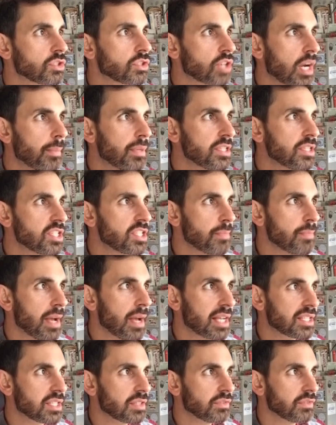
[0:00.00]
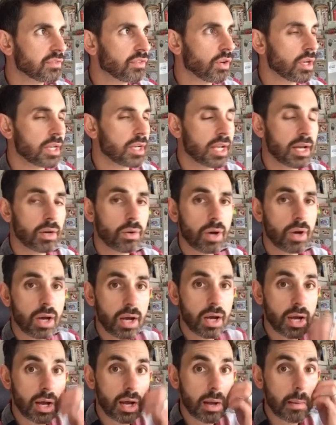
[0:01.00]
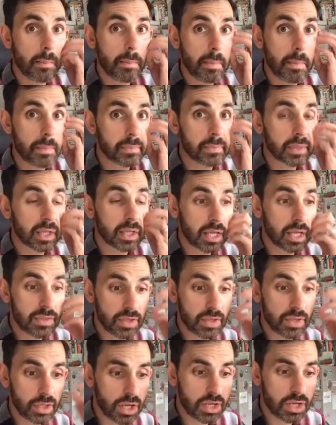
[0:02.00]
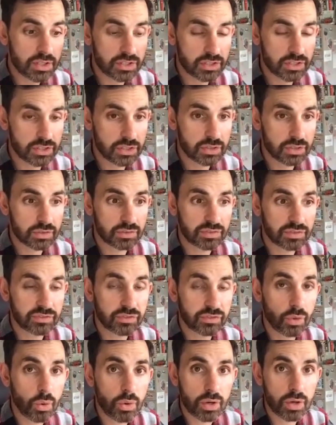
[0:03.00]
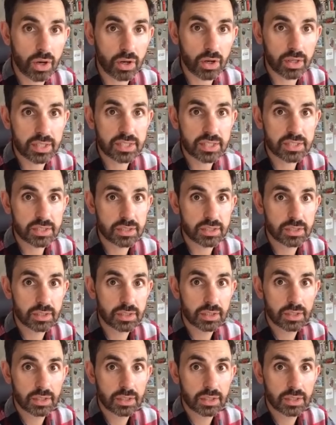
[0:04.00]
Scrappage is massive right now. In the last fortnight,